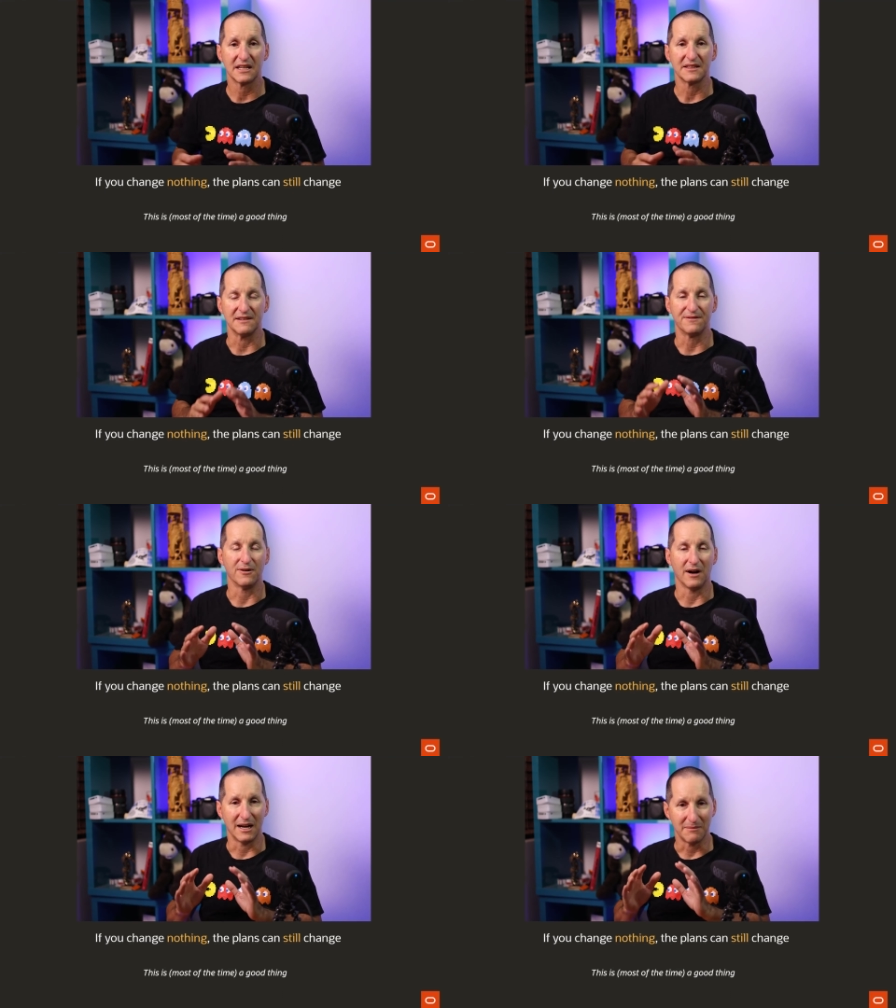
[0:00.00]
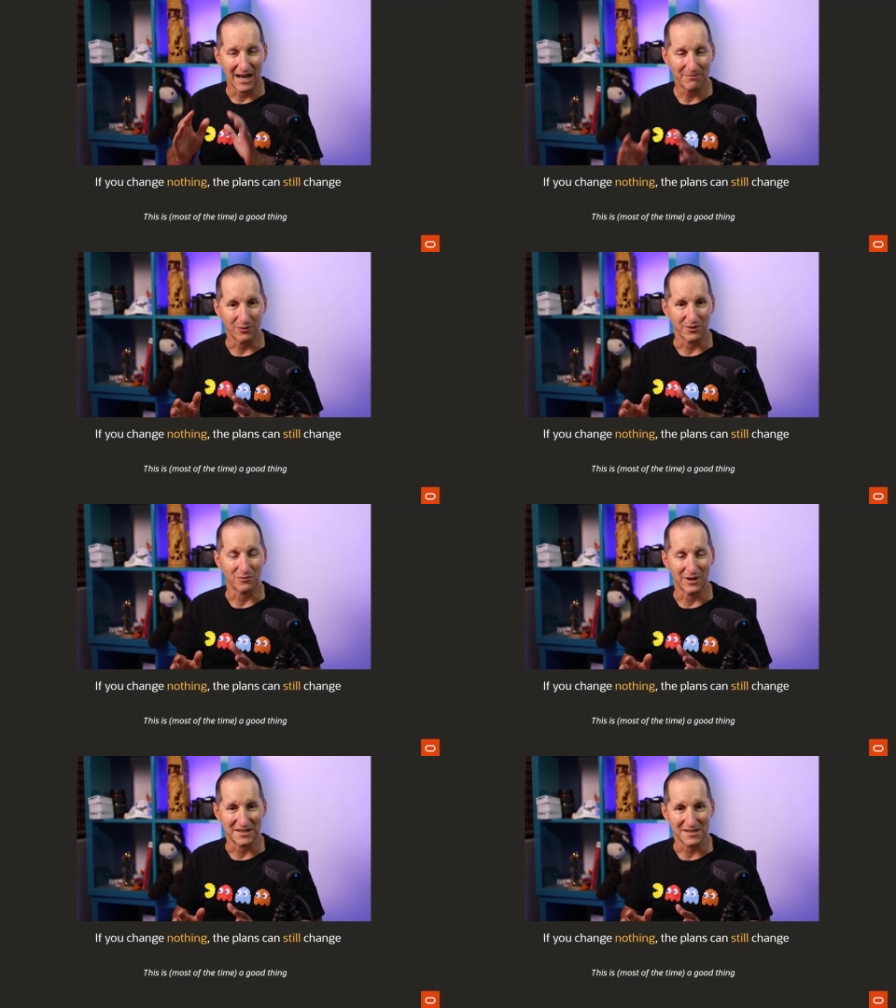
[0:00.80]
Therefore, I'm happy with the
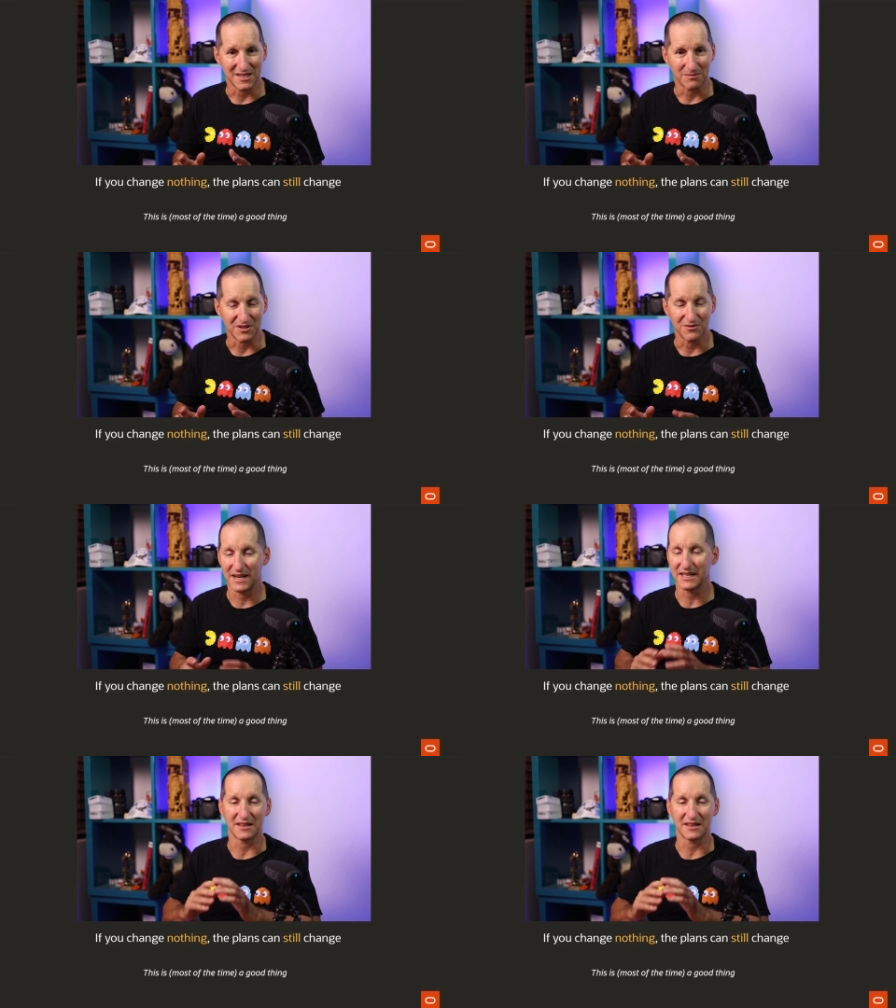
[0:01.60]
way the system is running.